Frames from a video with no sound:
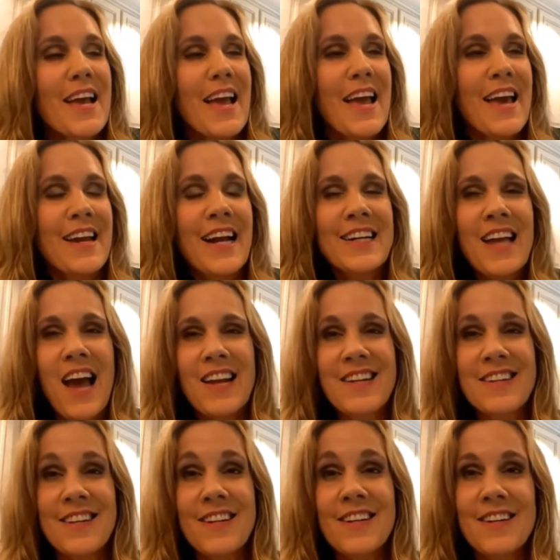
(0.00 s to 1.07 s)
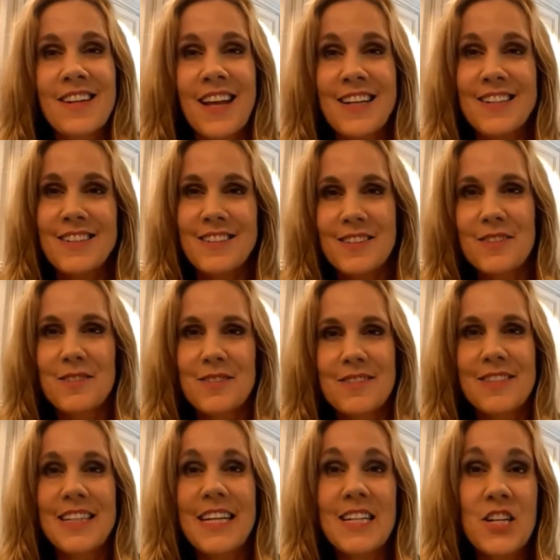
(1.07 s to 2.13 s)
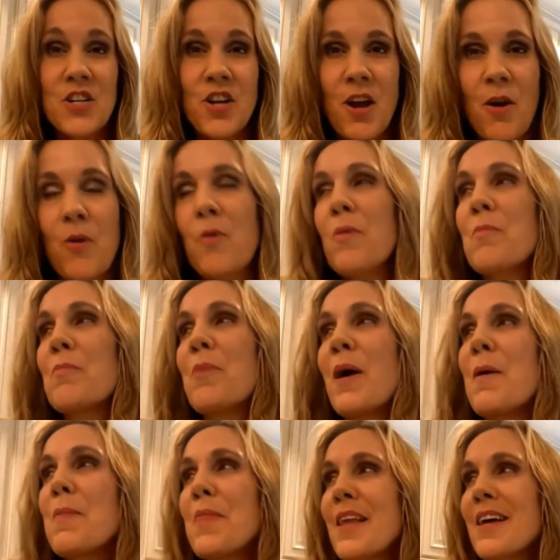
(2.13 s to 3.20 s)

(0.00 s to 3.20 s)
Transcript: And I kind of did it like he didn't know, but